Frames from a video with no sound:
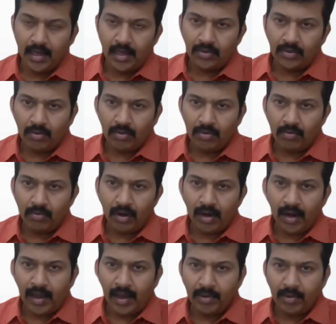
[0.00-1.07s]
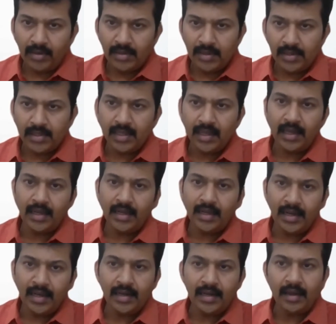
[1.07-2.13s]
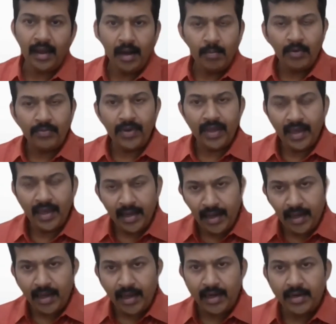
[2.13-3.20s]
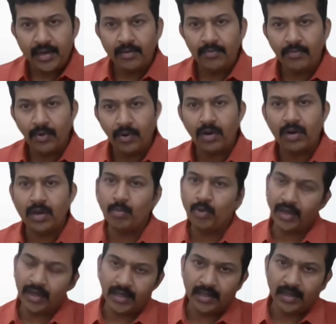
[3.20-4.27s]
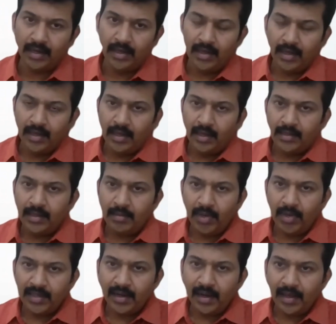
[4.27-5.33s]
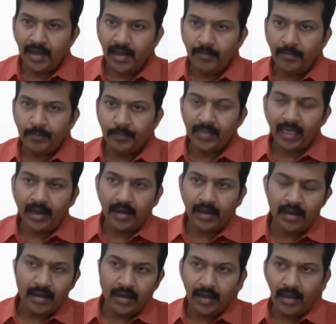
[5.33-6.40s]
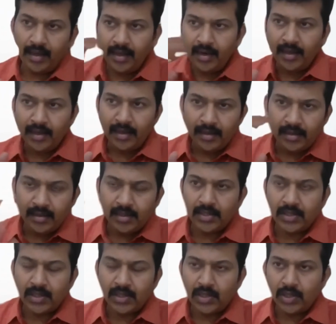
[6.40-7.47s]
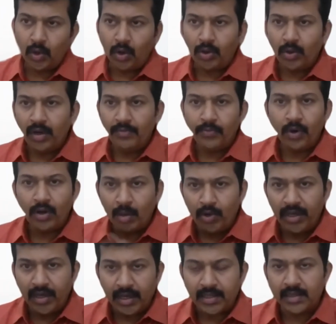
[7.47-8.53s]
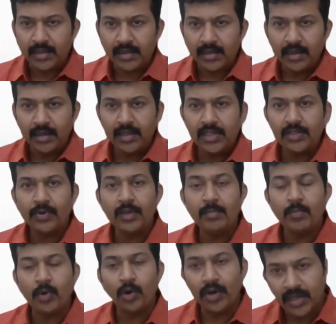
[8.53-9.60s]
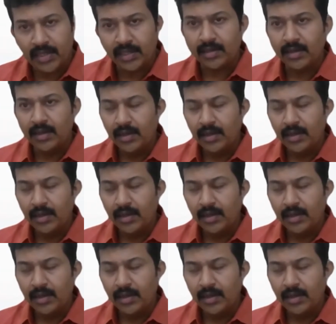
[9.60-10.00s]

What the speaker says: So what will happen is they need a help of a hearing aid for communication. See, basically, hearing is not only for communication, it is for the protection,